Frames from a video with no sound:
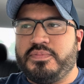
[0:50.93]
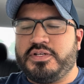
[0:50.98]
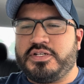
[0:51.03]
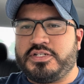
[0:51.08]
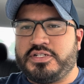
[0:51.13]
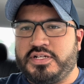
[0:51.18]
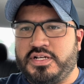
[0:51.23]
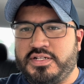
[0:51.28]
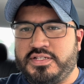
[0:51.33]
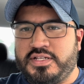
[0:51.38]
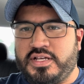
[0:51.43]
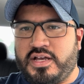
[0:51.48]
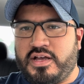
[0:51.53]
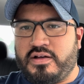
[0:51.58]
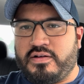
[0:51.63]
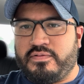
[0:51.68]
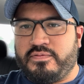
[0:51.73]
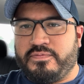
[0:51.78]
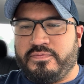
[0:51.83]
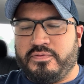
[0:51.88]
shut
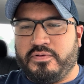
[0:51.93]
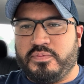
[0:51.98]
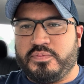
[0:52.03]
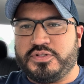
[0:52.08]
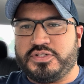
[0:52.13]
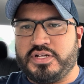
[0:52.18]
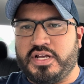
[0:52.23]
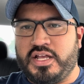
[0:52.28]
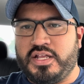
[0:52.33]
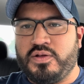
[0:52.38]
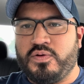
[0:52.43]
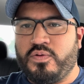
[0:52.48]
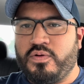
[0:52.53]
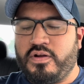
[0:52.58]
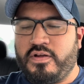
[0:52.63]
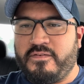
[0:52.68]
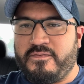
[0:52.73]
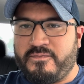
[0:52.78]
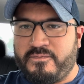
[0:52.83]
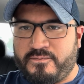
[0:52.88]
down from
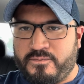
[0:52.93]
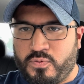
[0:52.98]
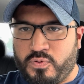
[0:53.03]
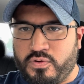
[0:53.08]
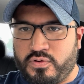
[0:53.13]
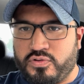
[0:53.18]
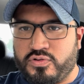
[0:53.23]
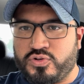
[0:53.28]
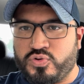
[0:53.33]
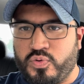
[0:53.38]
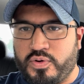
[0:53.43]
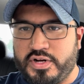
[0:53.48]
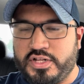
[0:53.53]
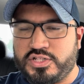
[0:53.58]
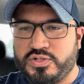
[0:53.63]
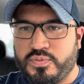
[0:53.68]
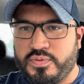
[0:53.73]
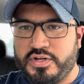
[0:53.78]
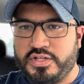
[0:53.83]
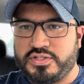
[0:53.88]
January 4th,
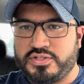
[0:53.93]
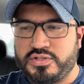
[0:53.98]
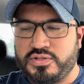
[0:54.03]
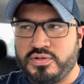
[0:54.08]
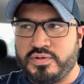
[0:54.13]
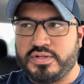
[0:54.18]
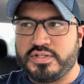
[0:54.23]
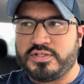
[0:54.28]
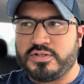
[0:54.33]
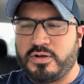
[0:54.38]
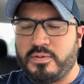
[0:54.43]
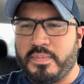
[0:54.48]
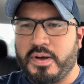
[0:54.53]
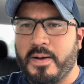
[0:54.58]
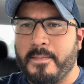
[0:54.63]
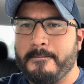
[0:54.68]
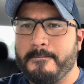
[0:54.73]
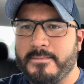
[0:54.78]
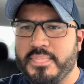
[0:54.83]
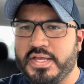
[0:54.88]
2022 until
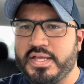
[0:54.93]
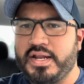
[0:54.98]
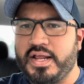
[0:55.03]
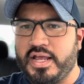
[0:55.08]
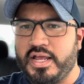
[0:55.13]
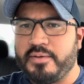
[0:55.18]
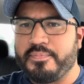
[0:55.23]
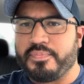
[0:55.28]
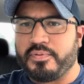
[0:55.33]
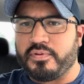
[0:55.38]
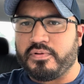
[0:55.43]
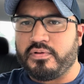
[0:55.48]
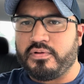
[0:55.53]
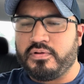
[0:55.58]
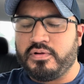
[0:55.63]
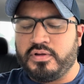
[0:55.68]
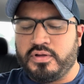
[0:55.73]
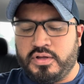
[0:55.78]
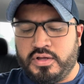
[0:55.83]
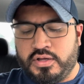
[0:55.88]
about mid-April.
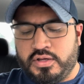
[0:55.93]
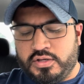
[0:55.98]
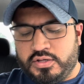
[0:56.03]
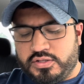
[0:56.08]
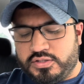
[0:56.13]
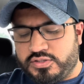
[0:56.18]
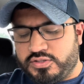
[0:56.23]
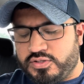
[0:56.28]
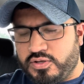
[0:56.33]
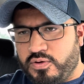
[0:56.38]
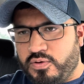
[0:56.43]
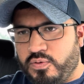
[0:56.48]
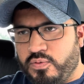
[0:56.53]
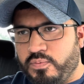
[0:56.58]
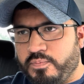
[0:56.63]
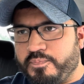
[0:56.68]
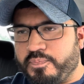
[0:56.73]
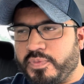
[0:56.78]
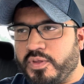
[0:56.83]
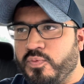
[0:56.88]

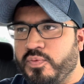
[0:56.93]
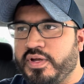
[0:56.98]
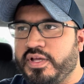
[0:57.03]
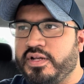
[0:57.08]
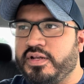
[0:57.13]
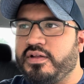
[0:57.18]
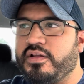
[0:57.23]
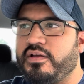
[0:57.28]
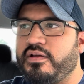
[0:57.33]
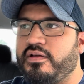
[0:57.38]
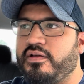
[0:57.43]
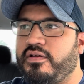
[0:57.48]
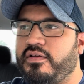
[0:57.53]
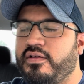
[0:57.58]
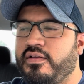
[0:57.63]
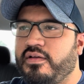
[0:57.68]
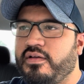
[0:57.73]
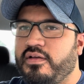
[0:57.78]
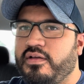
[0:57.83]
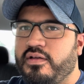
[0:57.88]
So when
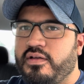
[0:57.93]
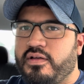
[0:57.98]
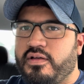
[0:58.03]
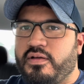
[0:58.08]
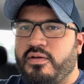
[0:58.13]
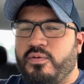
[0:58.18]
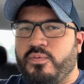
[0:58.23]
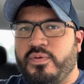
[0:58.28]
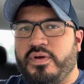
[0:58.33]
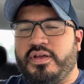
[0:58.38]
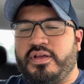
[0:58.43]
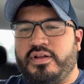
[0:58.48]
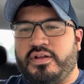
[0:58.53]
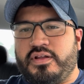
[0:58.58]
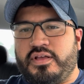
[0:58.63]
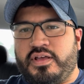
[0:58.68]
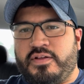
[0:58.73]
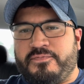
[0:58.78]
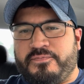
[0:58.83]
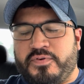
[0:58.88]

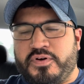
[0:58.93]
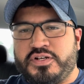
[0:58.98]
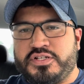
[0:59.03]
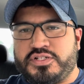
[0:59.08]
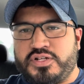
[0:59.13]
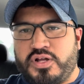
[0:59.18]
it first